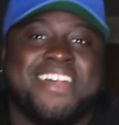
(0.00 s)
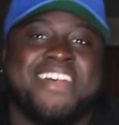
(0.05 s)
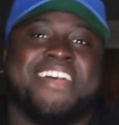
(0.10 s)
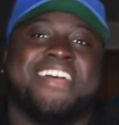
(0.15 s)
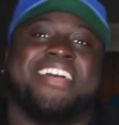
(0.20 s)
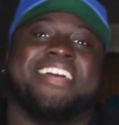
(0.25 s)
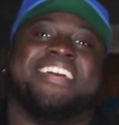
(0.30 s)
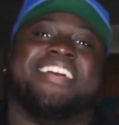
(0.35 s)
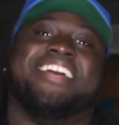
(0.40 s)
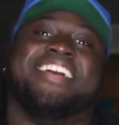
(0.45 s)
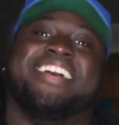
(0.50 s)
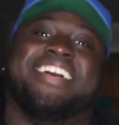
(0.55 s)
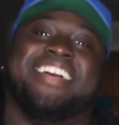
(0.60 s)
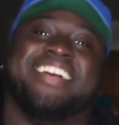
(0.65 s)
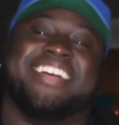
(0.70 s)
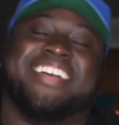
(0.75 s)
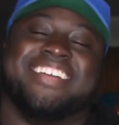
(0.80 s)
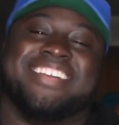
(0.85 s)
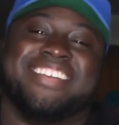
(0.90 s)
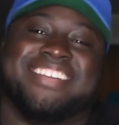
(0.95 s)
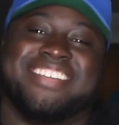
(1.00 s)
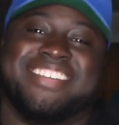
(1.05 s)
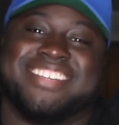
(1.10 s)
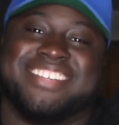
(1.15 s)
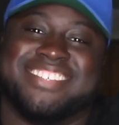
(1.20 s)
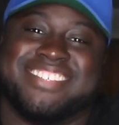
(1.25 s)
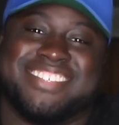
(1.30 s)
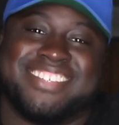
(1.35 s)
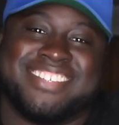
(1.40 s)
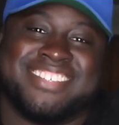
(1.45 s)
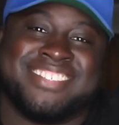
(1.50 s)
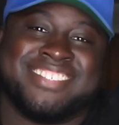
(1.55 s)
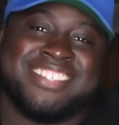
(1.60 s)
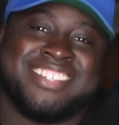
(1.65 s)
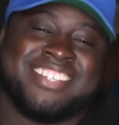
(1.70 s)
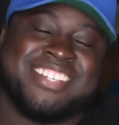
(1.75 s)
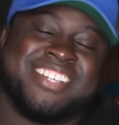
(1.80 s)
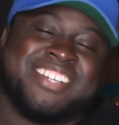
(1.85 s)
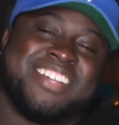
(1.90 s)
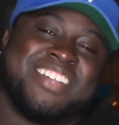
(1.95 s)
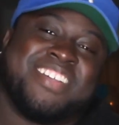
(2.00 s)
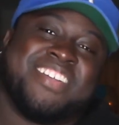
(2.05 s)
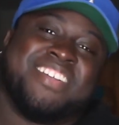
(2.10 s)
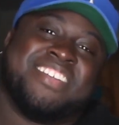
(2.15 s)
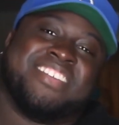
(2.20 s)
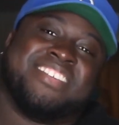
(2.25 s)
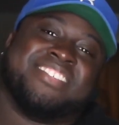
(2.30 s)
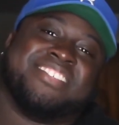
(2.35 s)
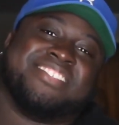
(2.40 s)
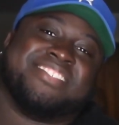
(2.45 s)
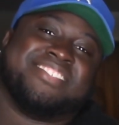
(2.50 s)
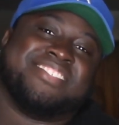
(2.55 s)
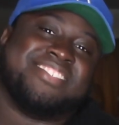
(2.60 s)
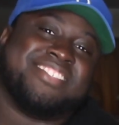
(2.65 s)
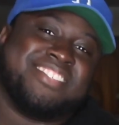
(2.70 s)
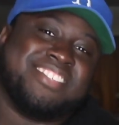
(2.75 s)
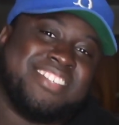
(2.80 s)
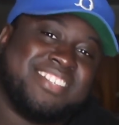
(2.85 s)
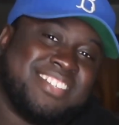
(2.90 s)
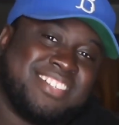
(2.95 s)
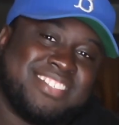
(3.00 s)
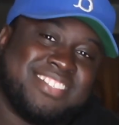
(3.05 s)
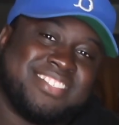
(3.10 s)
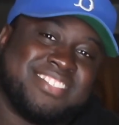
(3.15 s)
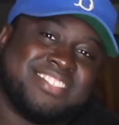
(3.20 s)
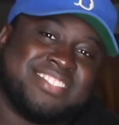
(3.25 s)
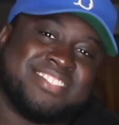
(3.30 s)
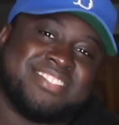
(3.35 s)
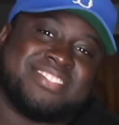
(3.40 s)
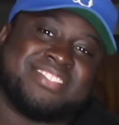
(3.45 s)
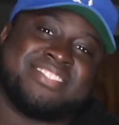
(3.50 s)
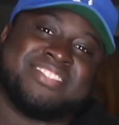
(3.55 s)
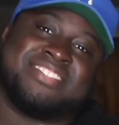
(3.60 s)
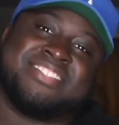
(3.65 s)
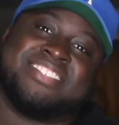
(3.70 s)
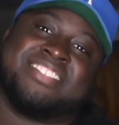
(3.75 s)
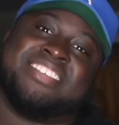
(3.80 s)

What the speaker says: [no speech]